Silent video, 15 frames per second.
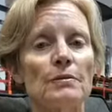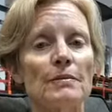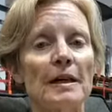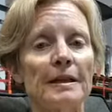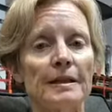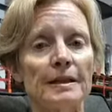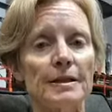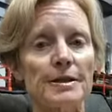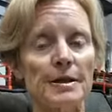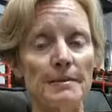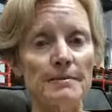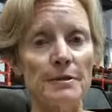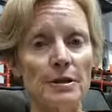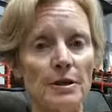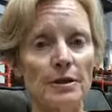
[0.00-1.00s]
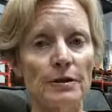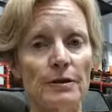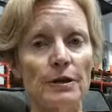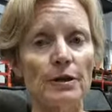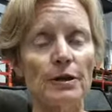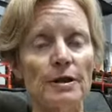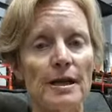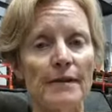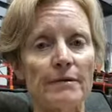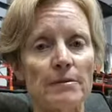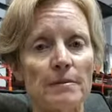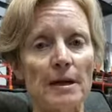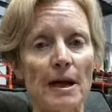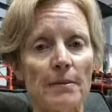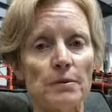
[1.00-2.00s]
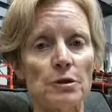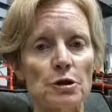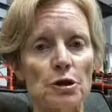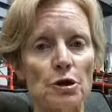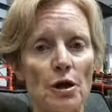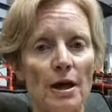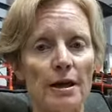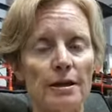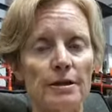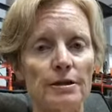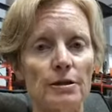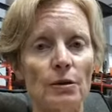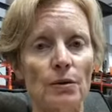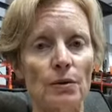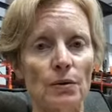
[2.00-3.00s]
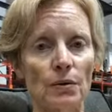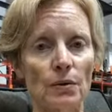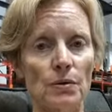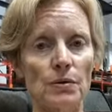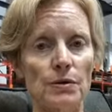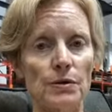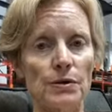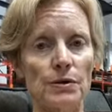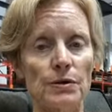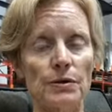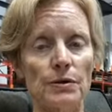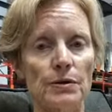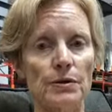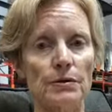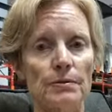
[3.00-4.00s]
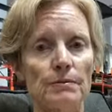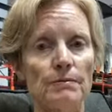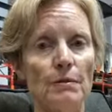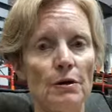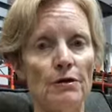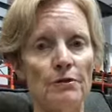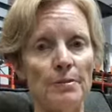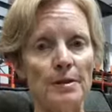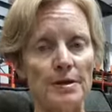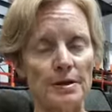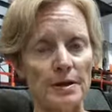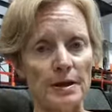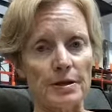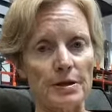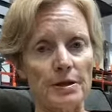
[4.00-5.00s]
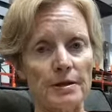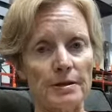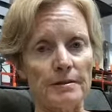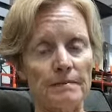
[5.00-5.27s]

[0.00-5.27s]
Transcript: make the assumption that you'd never be able to train your horse to do movements such as